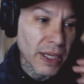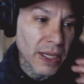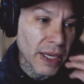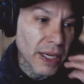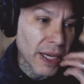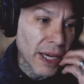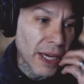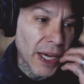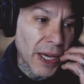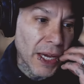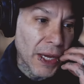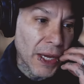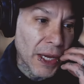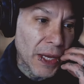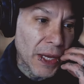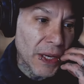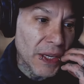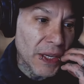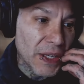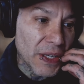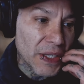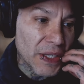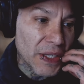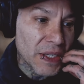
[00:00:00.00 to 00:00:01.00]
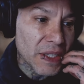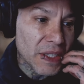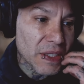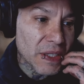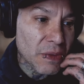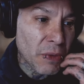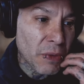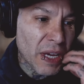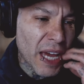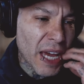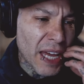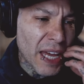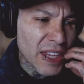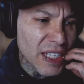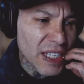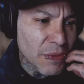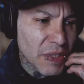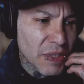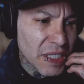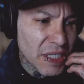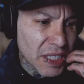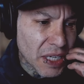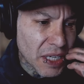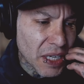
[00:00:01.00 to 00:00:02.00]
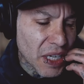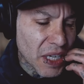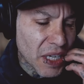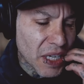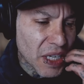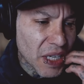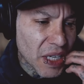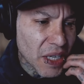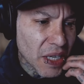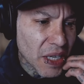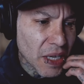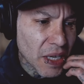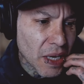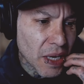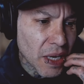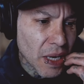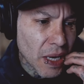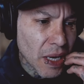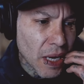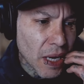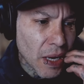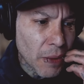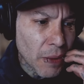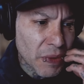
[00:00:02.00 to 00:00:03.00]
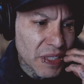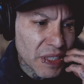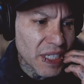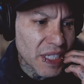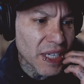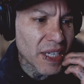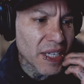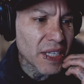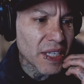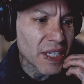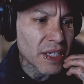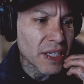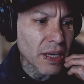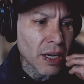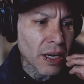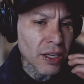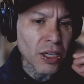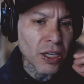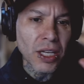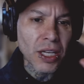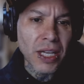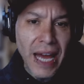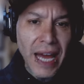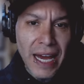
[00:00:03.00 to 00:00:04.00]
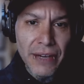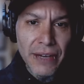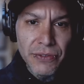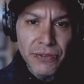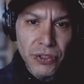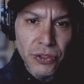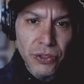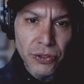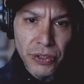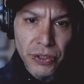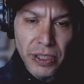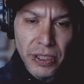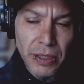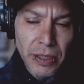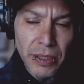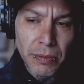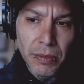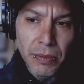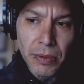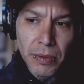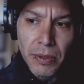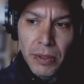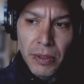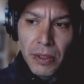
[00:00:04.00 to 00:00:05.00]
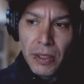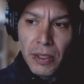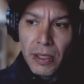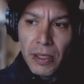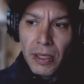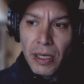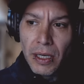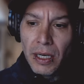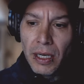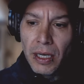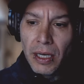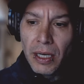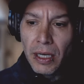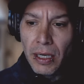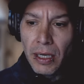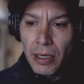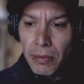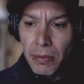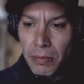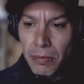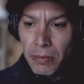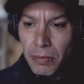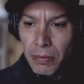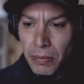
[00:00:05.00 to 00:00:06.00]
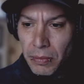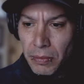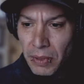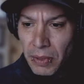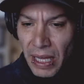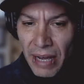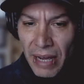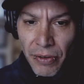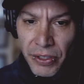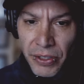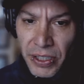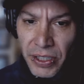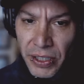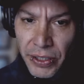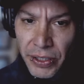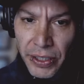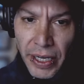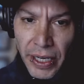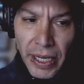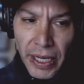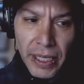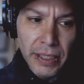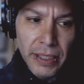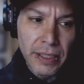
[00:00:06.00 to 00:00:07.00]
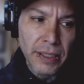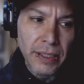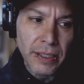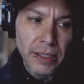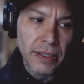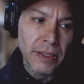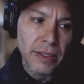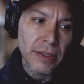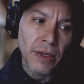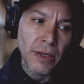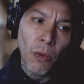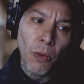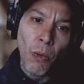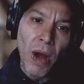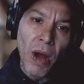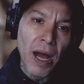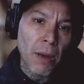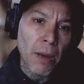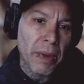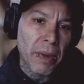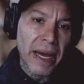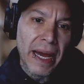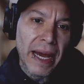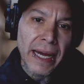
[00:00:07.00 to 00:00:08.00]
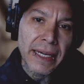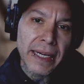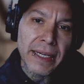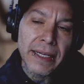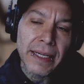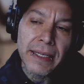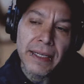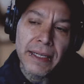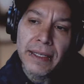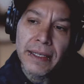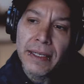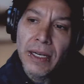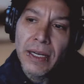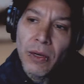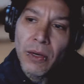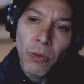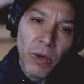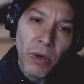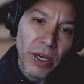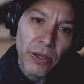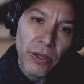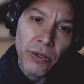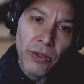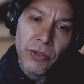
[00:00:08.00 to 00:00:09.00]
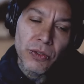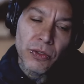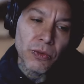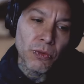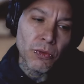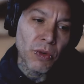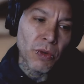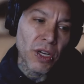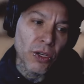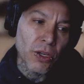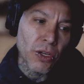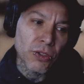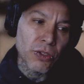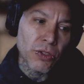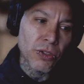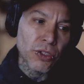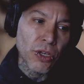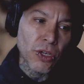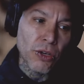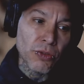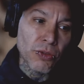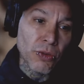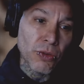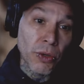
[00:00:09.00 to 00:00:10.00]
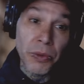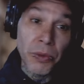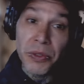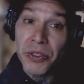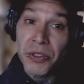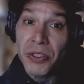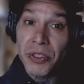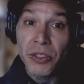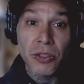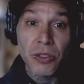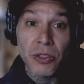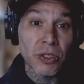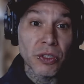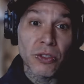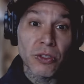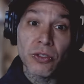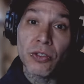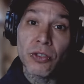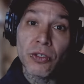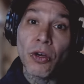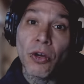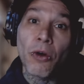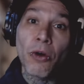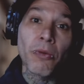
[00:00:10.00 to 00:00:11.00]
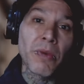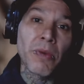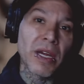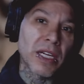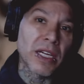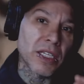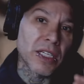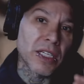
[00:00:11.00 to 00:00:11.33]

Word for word: and we I think we did it. We did it on a live stream, um, live on the internet a while back one of those one of those shows where we were just doing so many